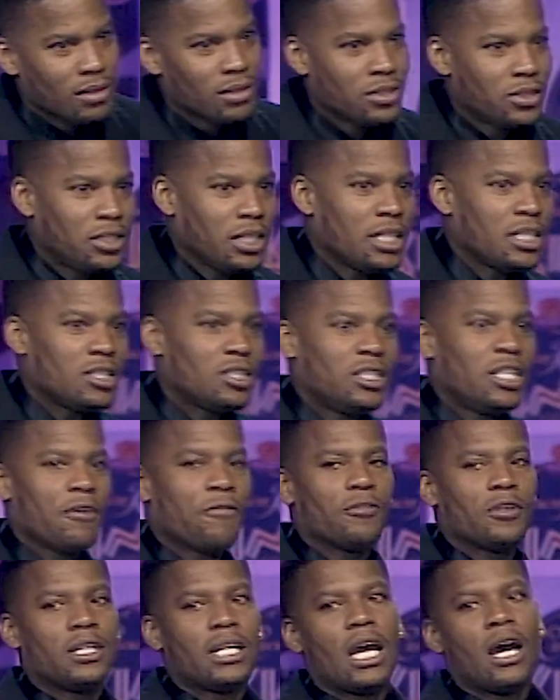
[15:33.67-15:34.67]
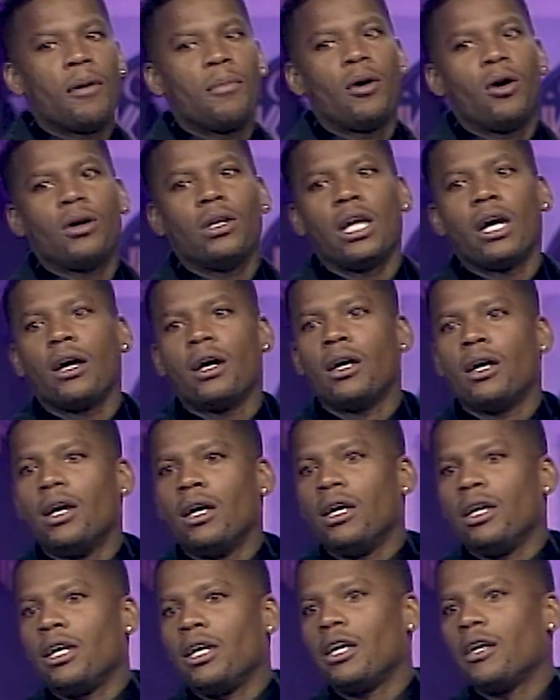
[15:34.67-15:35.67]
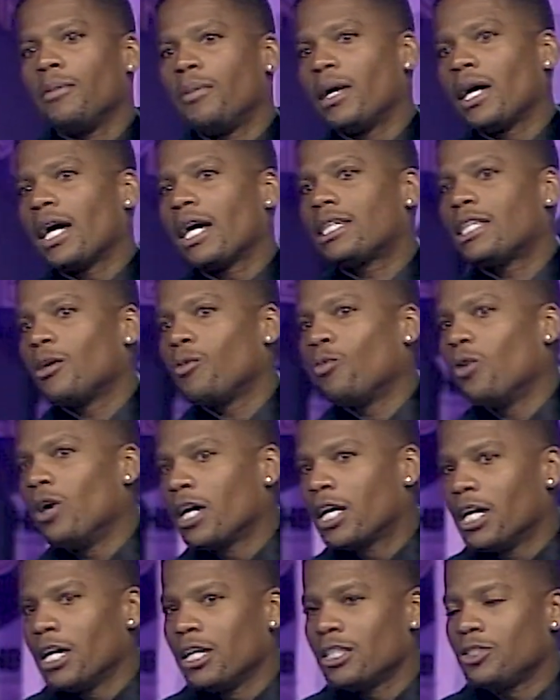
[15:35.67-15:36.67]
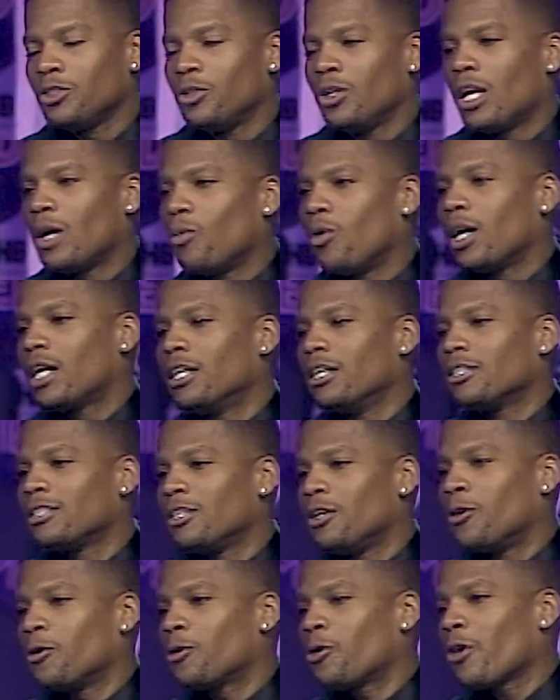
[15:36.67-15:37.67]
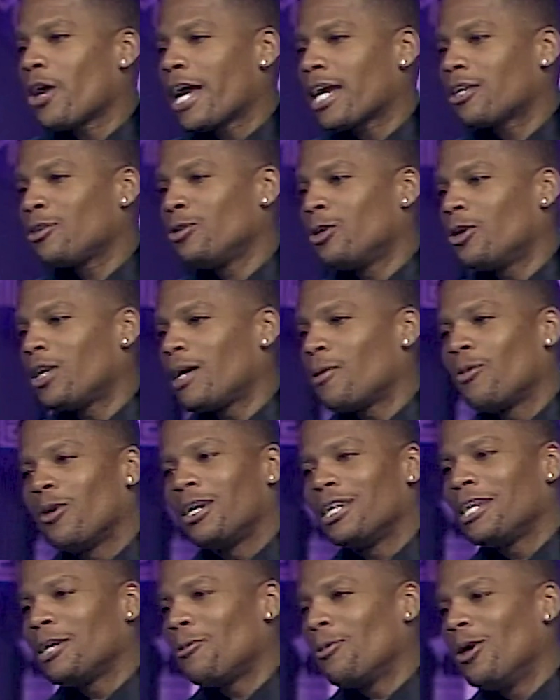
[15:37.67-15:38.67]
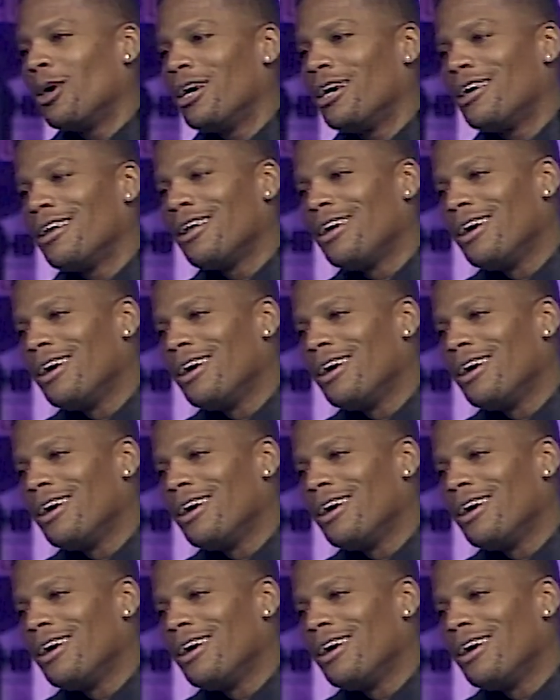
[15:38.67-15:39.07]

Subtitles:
Shit is different now, man. Now, everybody got that one cousin. You know that one cousin on crack. You know that one. That one.